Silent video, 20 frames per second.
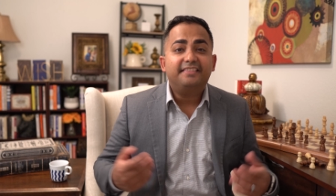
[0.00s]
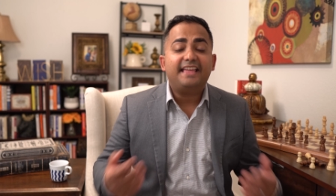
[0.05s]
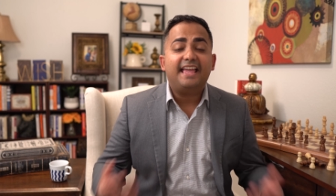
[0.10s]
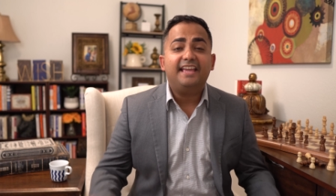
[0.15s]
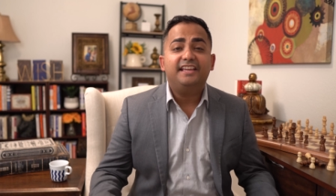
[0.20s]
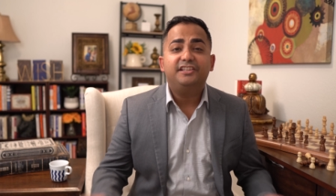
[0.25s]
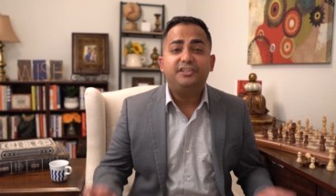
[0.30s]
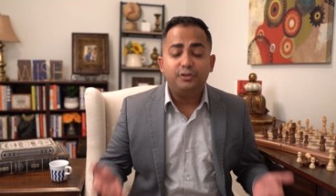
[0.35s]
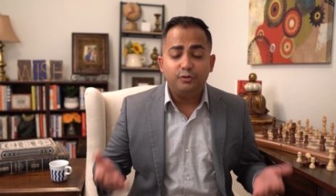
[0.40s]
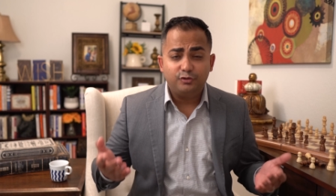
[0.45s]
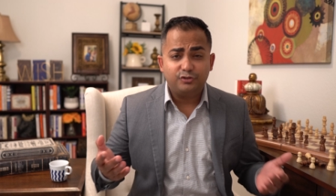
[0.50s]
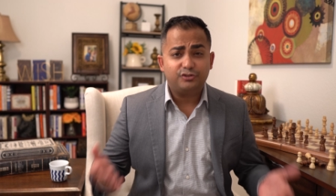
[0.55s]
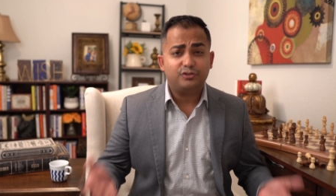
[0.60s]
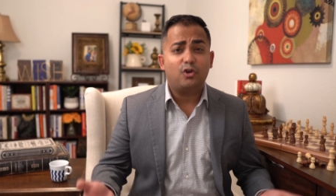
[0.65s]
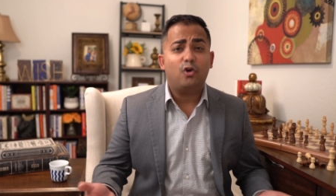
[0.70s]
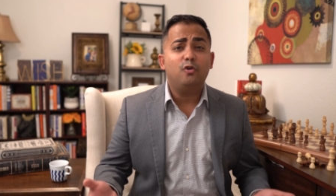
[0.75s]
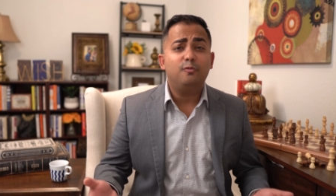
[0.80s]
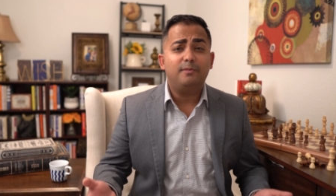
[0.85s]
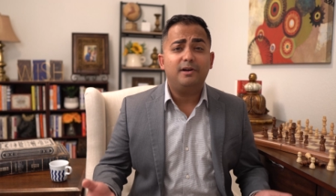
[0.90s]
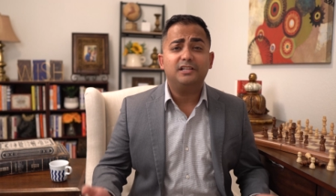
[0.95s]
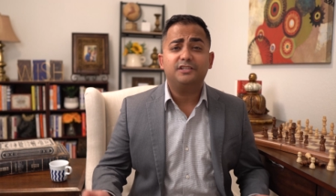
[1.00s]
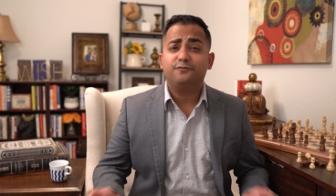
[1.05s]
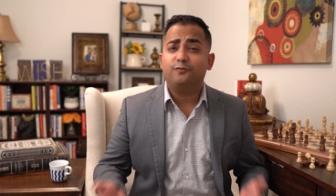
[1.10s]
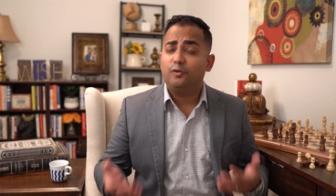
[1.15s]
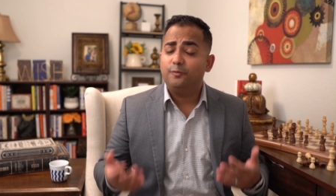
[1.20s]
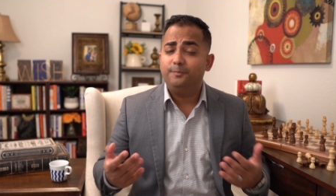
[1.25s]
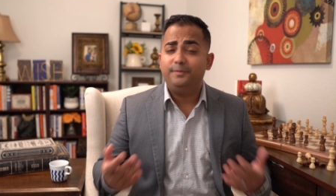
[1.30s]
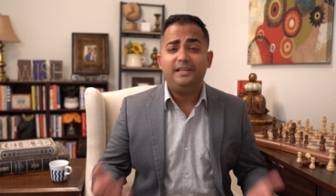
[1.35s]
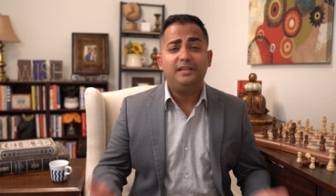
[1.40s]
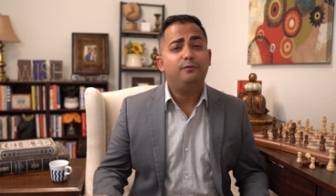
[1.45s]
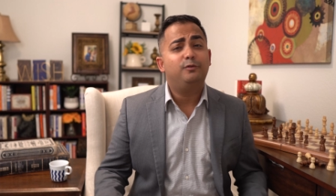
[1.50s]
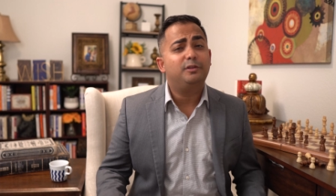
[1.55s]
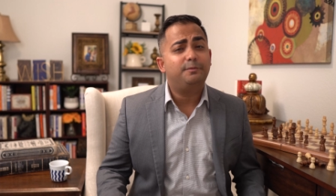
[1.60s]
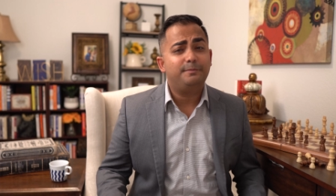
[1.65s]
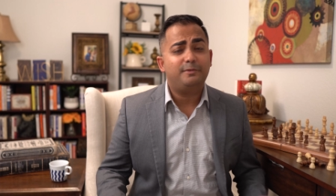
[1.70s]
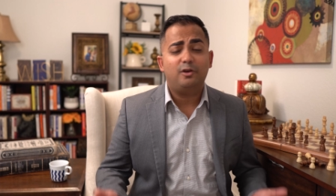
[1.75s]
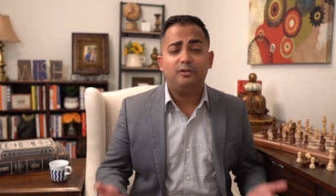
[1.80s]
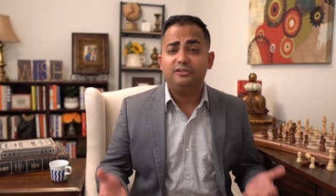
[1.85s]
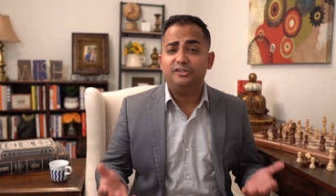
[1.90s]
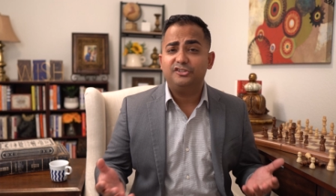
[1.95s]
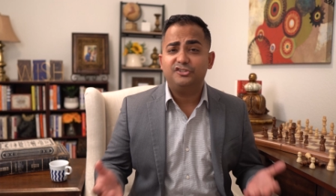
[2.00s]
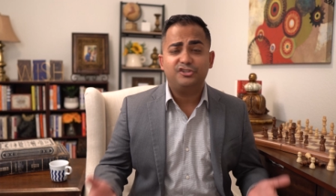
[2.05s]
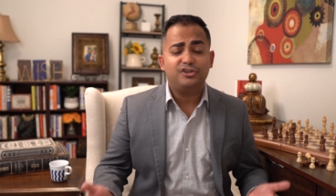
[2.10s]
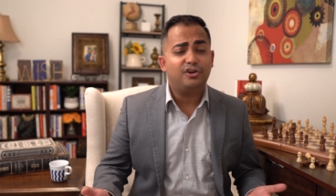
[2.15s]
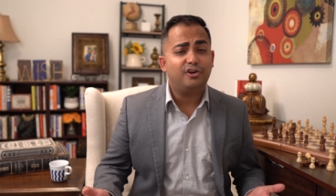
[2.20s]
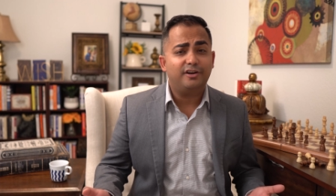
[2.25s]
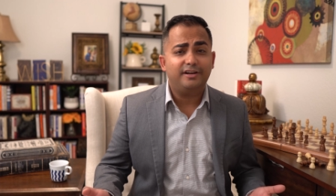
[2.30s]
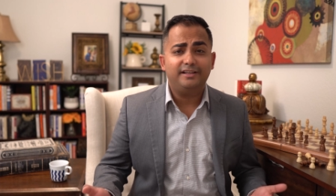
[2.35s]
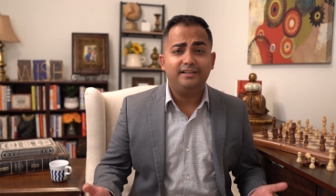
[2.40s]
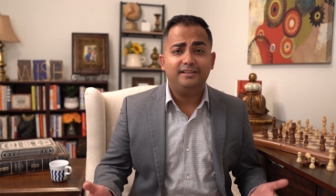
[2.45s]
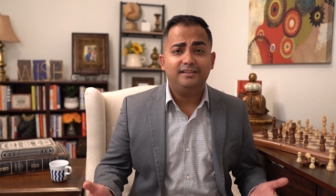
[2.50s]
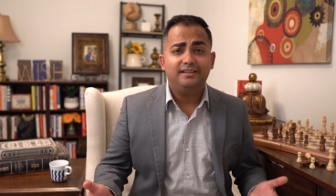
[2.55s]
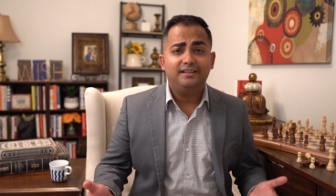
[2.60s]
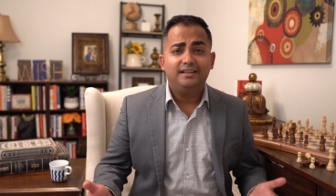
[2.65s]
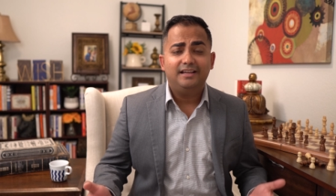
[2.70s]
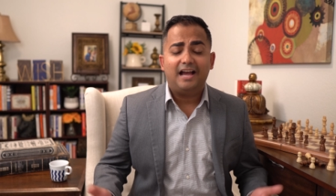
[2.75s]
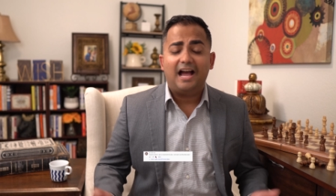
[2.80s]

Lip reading: Thank you so much for being with me on this journey.